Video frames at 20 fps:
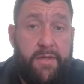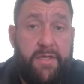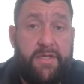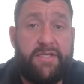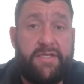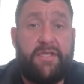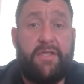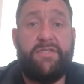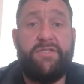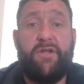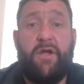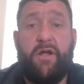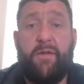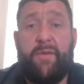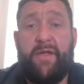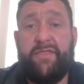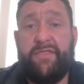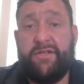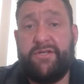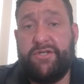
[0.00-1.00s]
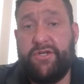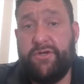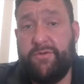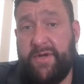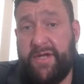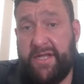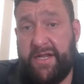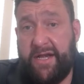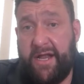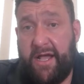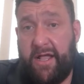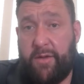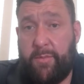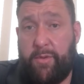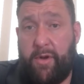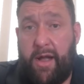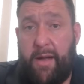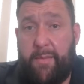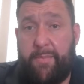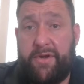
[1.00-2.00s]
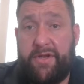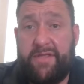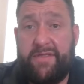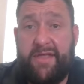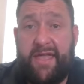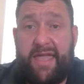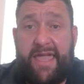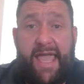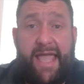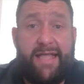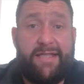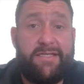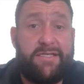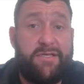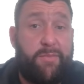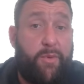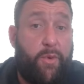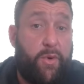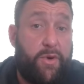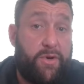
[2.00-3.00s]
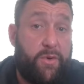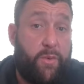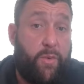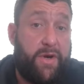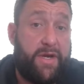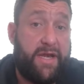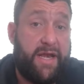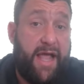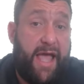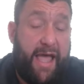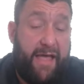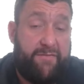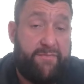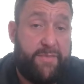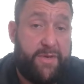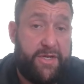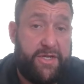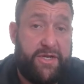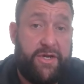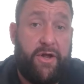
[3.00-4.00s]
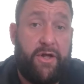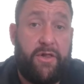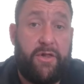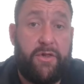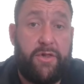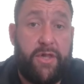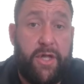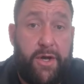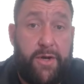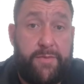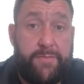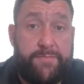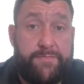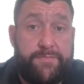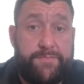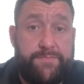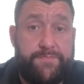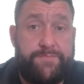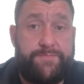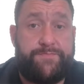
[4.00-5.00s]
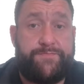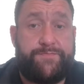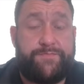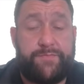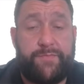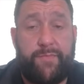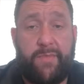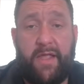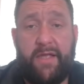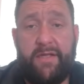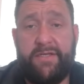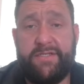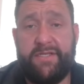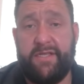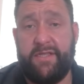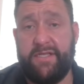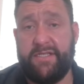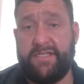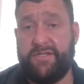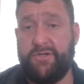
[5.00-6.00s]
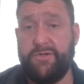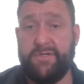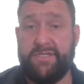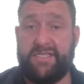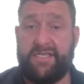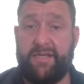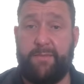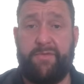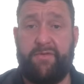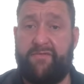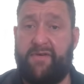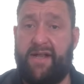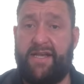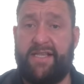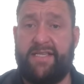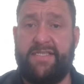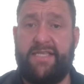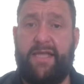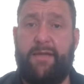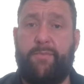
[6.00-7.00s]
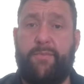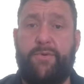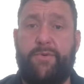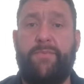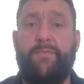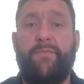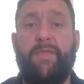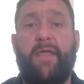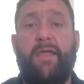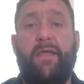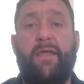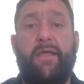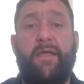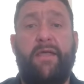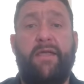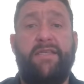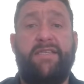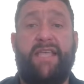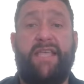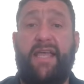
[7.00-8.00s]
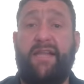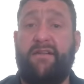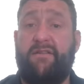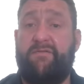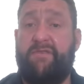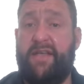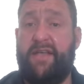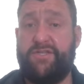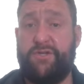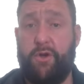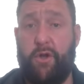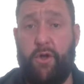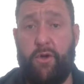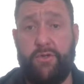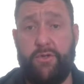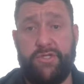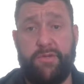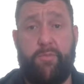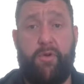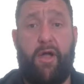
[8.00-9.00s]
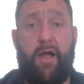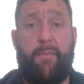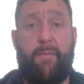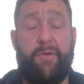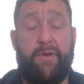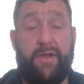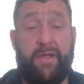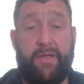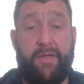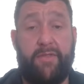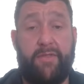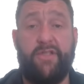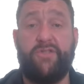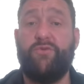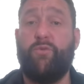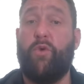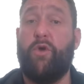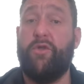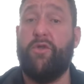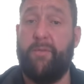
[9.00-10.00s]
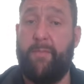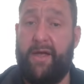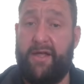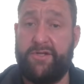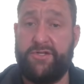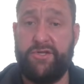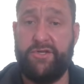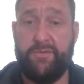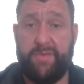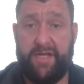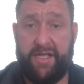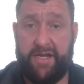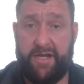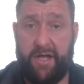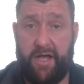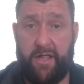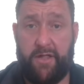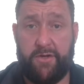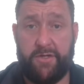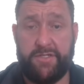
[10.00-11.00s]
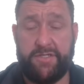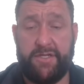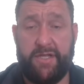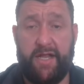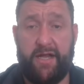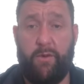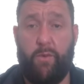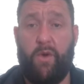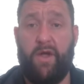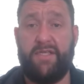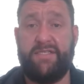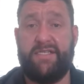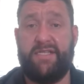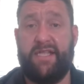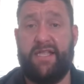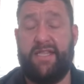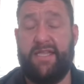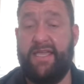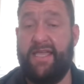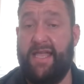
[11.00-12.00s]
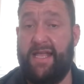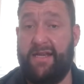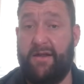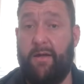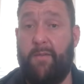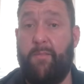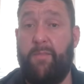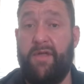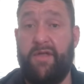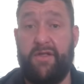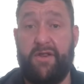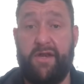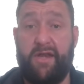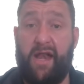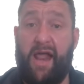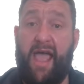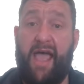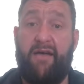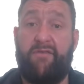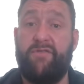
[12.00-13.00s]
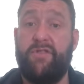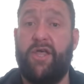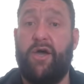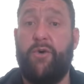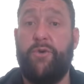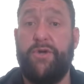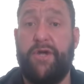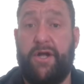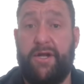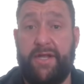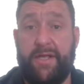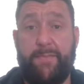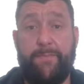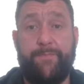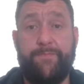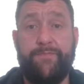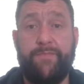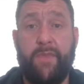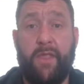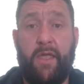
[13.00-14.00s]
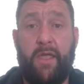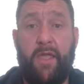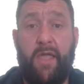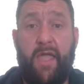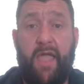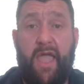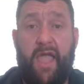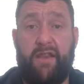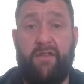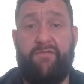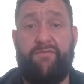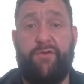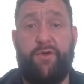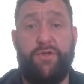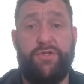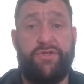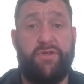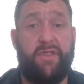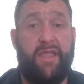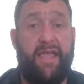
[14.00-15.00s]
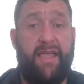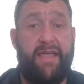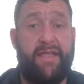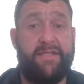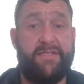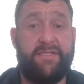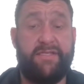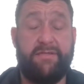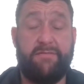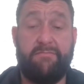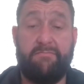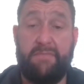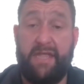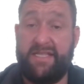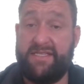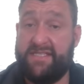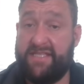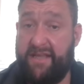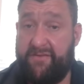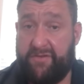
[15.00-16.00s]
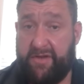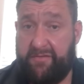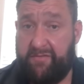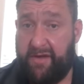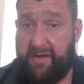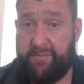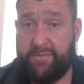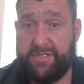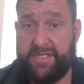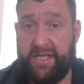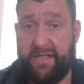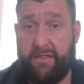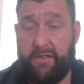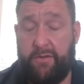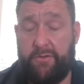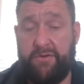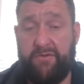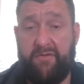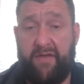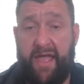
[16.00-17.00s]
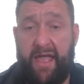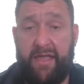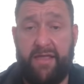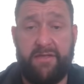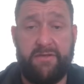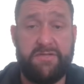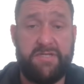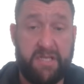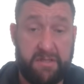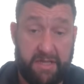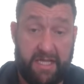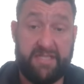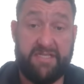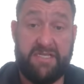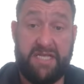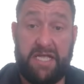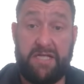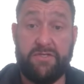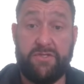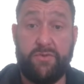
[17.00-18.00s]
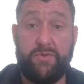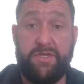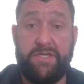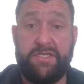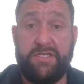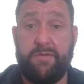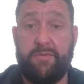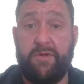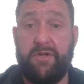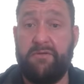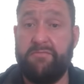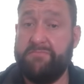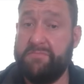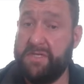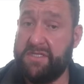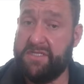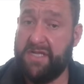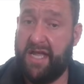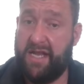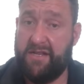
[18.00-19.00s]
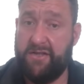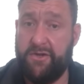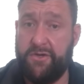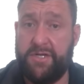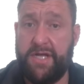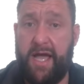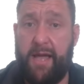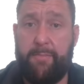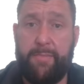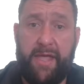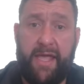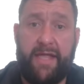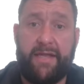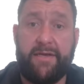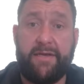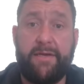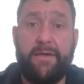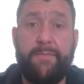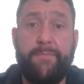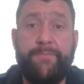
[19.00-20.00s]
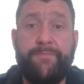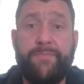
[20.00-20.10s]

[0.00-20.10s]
So let's talk about the $2 million property that can't support a $1.5 million loan. So let's do a simplified example. Say an investor owns a property that's worth about million and he wants to get $1.5 million loan on it. And at first glance, that's 75% loan to value. So that sounds reasonable. It's kind of your top end.